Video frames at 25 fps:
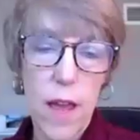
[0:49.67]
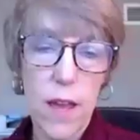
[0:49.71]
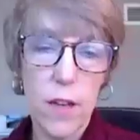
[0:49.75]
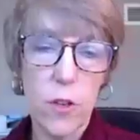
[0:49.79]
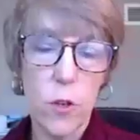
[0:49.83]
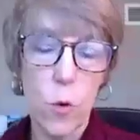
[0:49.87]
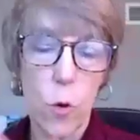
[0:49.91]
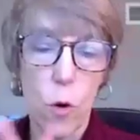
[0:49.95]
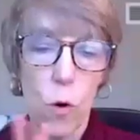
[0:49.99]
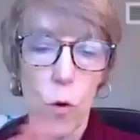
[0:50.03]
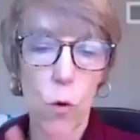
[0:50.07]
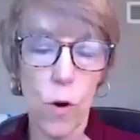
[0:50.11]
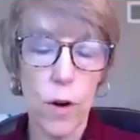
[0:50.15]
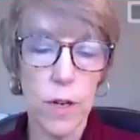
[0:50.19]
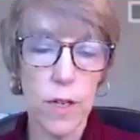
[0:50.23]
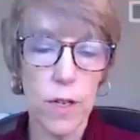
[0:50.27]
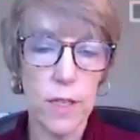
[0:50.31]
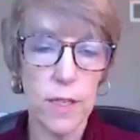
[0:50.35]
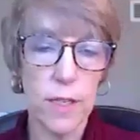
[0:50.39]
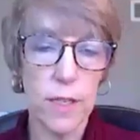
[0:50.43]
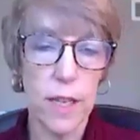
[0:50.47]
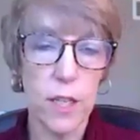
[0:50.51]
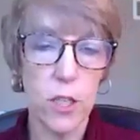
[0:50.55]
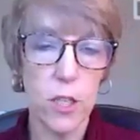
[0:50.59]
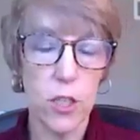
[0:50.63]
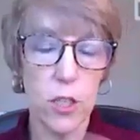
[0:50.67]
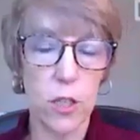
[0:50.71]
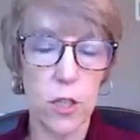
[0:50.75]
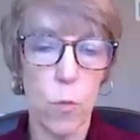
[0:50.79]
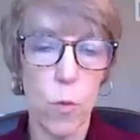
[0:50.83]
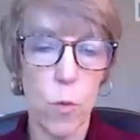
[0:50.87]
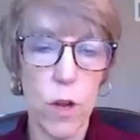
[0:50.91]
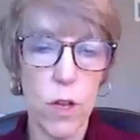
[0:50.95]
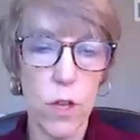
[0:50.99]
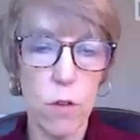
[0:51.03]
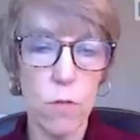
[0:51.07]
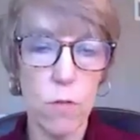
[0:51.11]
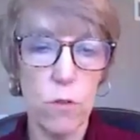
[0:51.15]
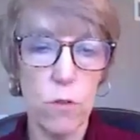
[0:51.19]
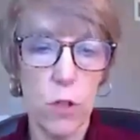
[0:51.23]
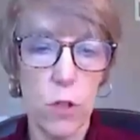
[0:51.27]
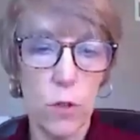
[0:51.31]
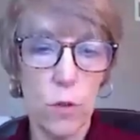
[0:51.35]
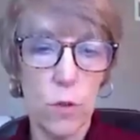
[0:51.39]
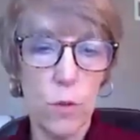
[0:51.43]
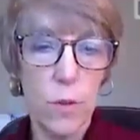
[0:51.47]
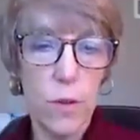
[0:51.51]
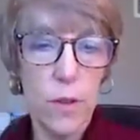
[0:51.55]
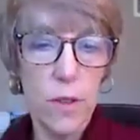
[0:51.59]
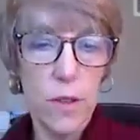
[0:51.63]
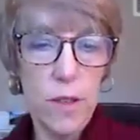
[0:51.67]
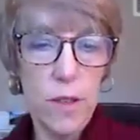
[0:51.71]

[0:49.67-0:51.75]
your organization and what you do.